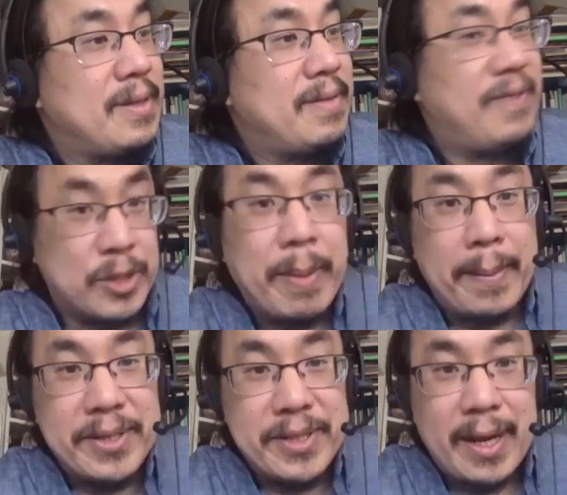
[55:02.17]
filter
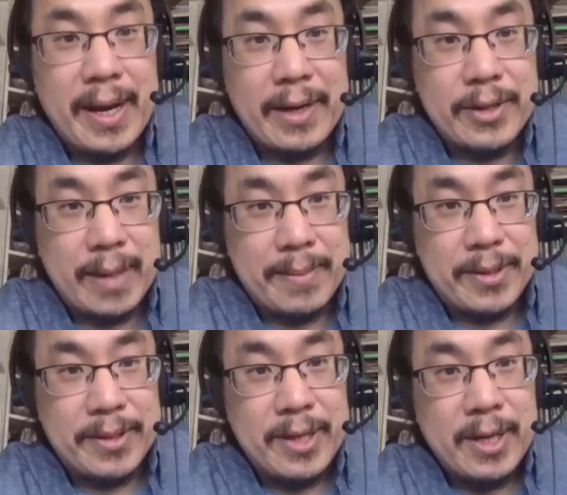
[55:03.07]
bubbles and not echo
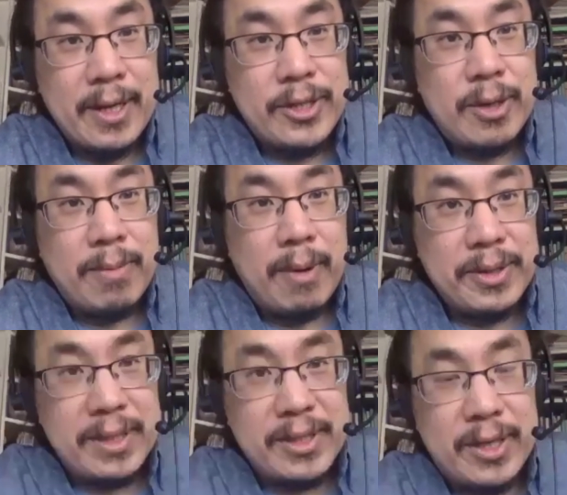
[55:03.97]
chambers. So
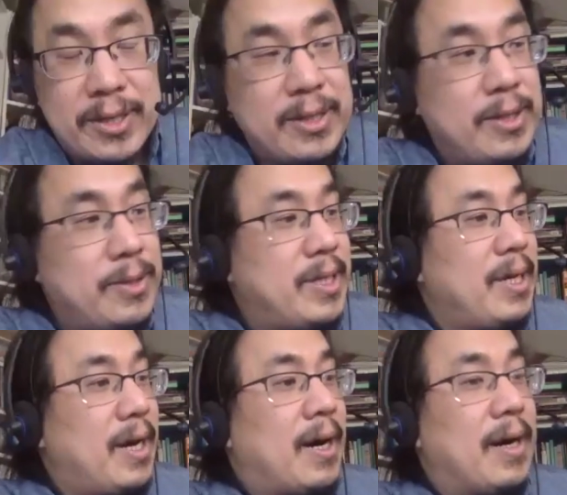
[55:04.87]
most of the suggestions you
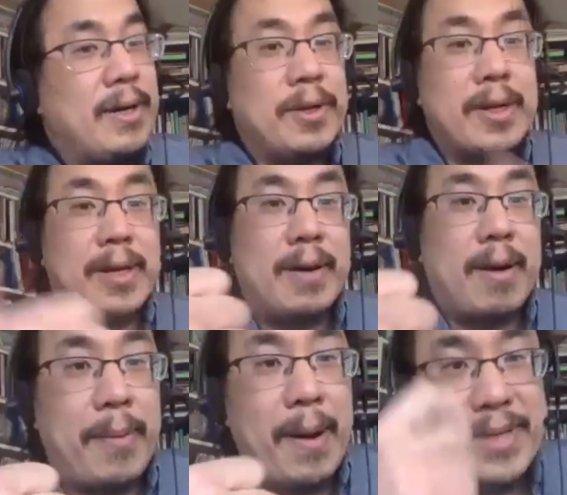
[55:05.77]
see are
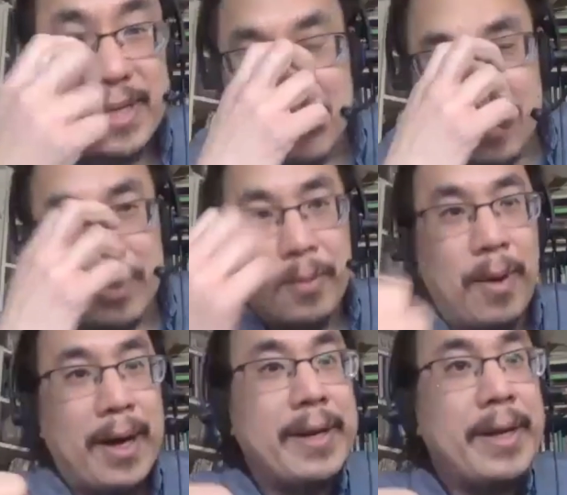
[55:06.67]
premised on the view that,
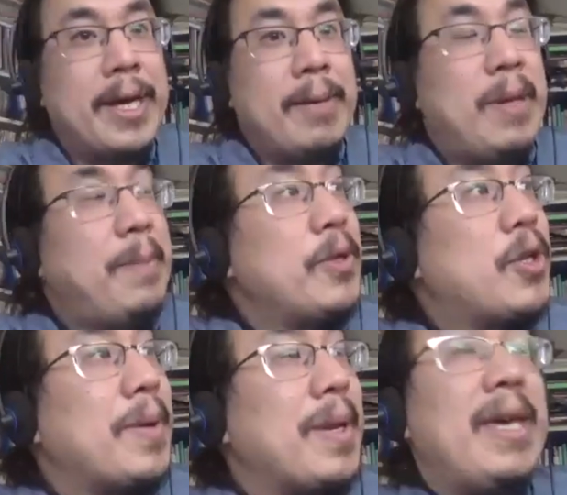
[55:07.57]
one, people
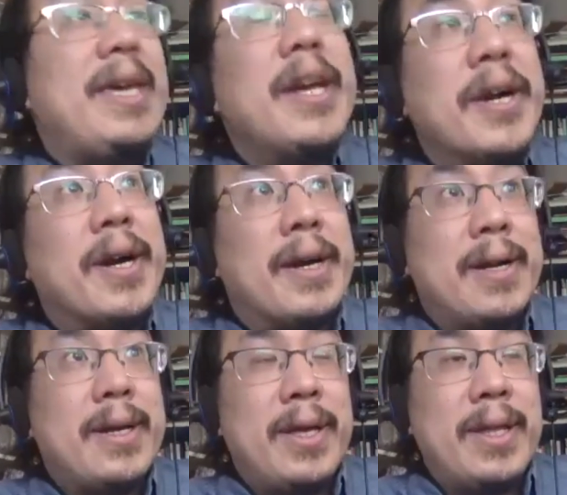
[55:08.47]
don't hear
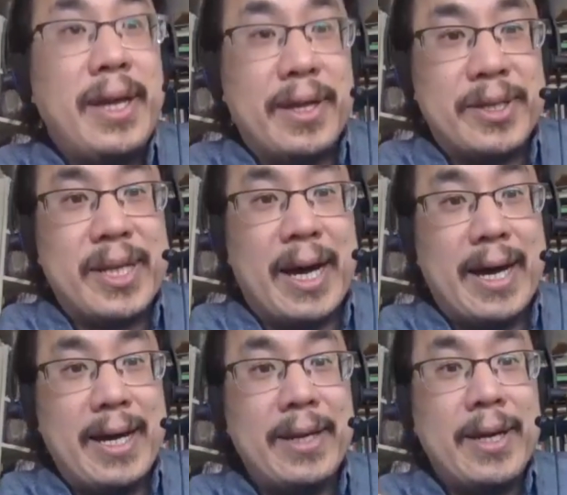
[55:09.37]
the other
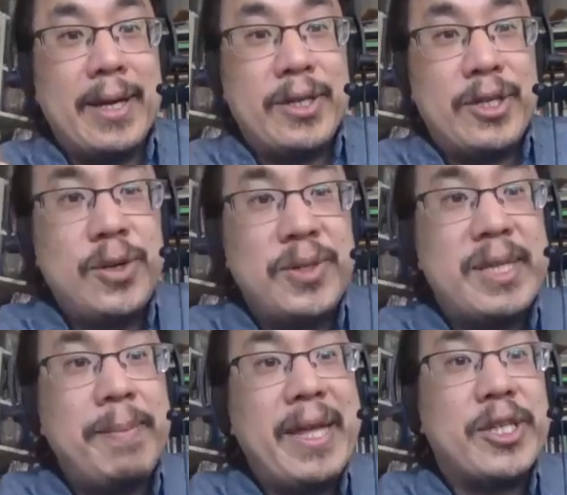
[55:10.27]
side. Two,
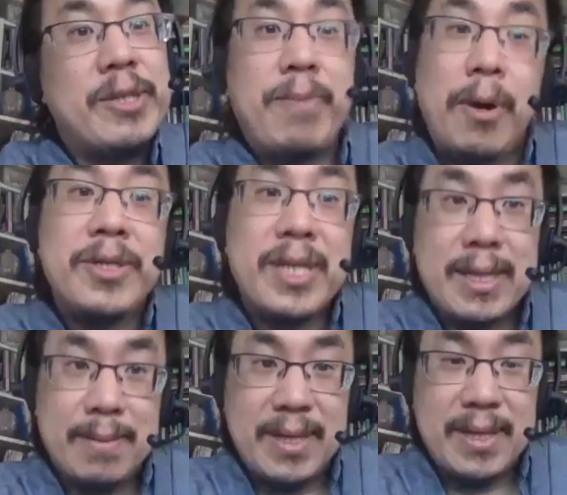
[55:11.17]
simply
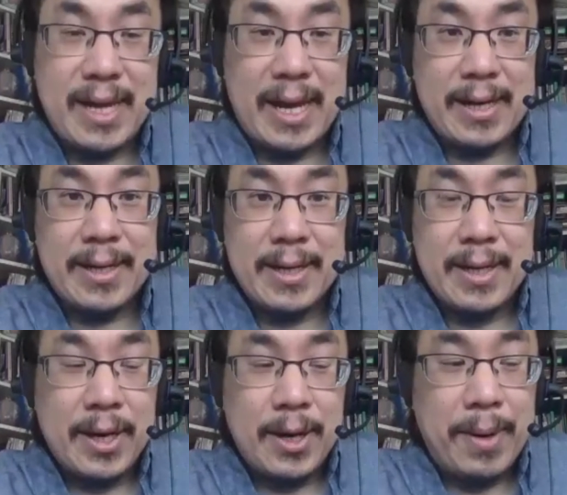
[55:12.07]
exposing them to the data
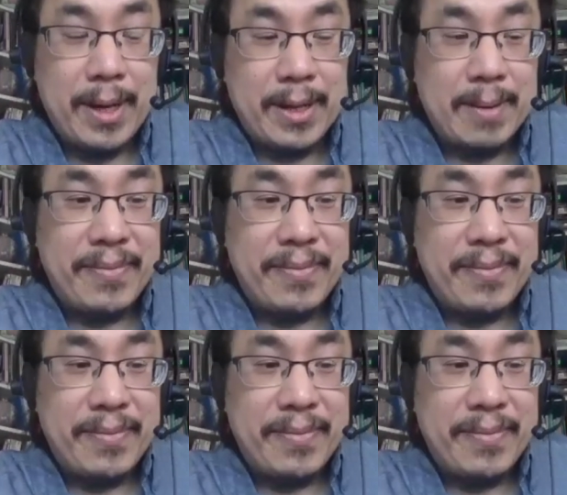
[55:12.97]
will